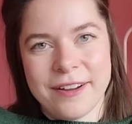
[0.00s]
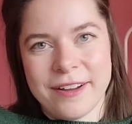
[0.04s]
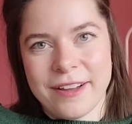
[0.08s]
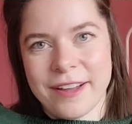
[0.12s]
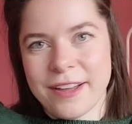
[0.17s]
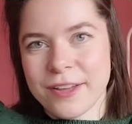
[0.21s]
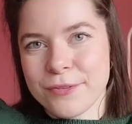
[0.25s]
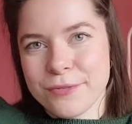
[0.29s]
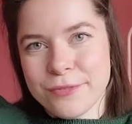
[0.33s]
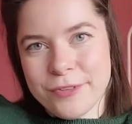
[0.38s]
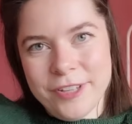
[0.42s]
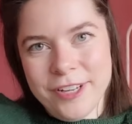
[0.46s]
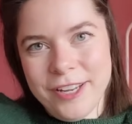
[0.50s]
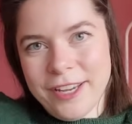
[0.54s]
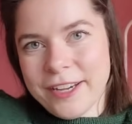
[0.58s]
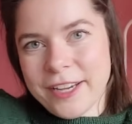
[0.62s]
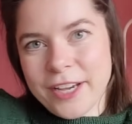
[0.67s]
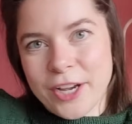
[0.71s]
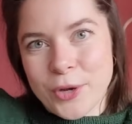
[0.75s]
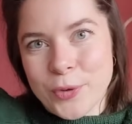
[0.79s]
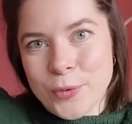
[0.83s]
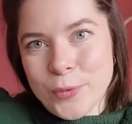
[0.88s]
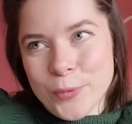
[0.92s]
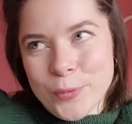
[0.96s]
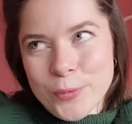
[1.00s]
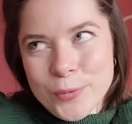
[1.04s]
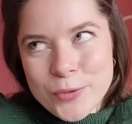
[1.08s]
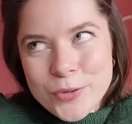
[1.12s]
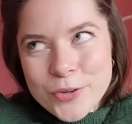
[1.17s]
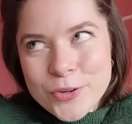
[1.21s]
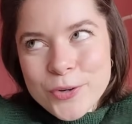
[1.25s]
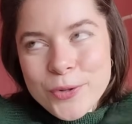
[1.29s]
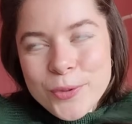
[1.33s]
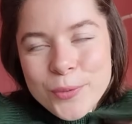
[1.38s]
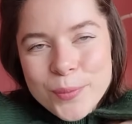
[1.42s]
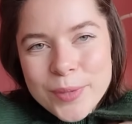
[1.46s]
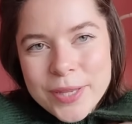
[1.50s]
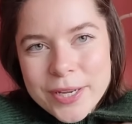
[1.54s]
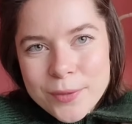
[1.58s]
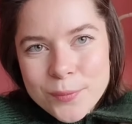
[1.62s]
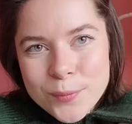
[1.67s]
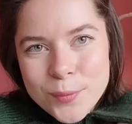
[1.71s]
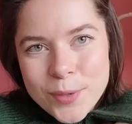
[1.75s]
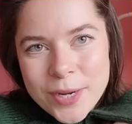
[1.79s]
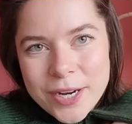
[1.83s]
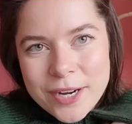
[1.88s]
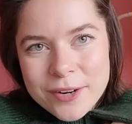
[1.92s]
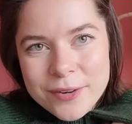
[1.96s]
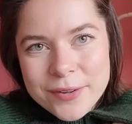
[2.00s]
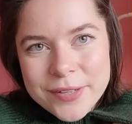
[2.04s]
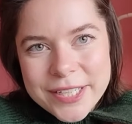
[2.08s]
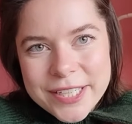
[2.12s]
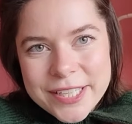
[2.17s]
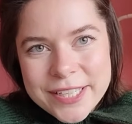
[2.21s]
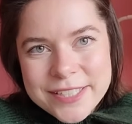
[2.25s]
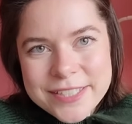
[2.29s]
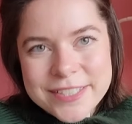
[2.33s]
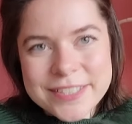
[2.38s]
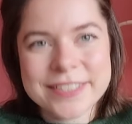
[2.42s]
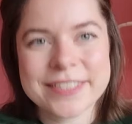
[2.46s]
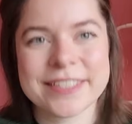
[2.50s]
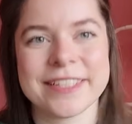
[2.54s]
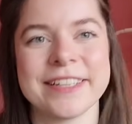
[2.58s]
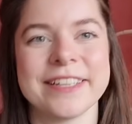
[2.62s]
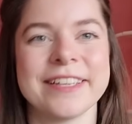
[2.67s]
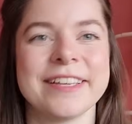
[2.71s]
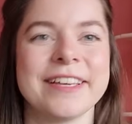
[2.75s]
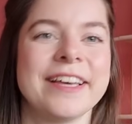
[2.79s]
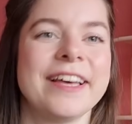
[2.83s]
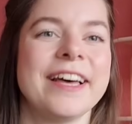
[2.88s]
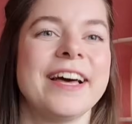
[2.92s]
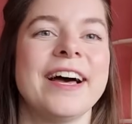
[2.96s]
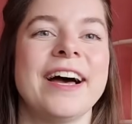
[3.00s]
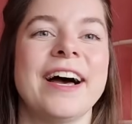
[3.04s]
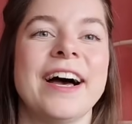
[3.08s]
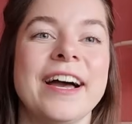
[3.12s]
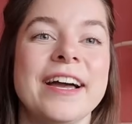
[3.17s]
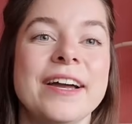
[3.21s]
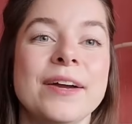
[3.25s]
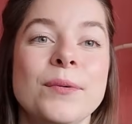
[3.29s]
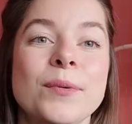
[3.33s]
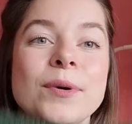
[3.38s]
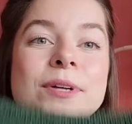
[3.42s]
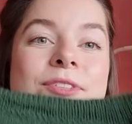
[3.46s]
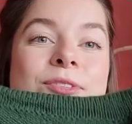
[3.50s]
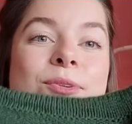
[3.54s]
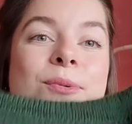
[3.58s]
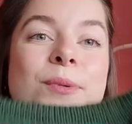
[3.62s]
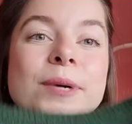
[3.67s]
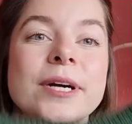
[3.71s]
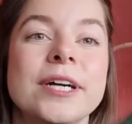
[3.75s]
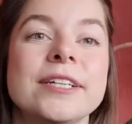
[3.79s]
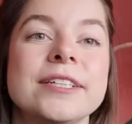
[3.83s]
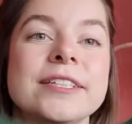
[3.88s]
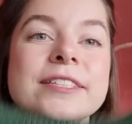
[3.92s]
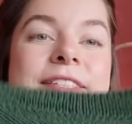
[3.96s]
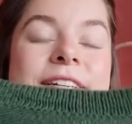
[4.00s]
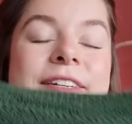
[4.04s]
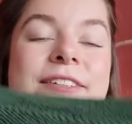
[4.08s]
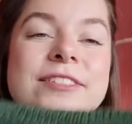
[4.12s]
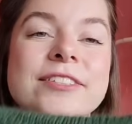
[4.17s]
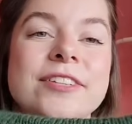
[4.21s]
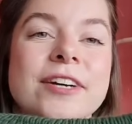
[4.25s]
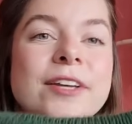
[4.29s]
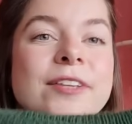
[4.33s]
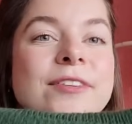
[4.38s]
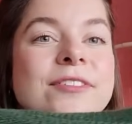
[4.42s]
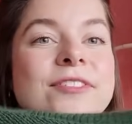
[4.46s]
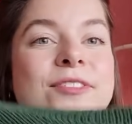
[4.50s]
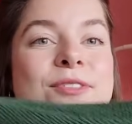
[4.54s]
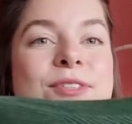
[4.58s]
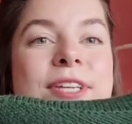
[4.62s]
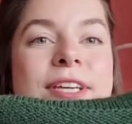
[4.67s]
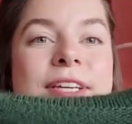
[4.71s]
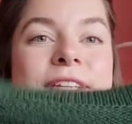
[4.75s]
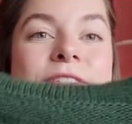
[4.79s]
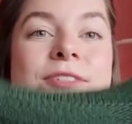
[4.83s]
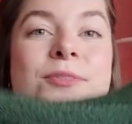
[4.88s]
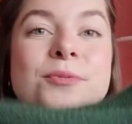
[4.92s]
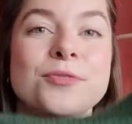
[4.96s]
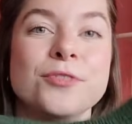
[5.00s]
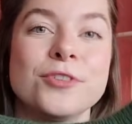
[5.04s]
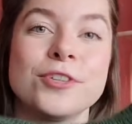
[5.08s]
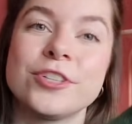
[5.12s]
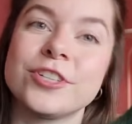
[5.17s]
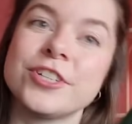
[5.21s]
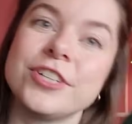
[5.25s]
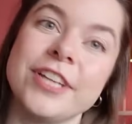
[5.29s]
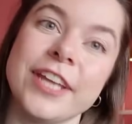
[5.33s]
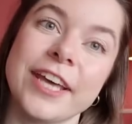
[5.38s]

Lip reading: I feel like a cool girl when I'm wearing this. I want to wear this outside. Today's the first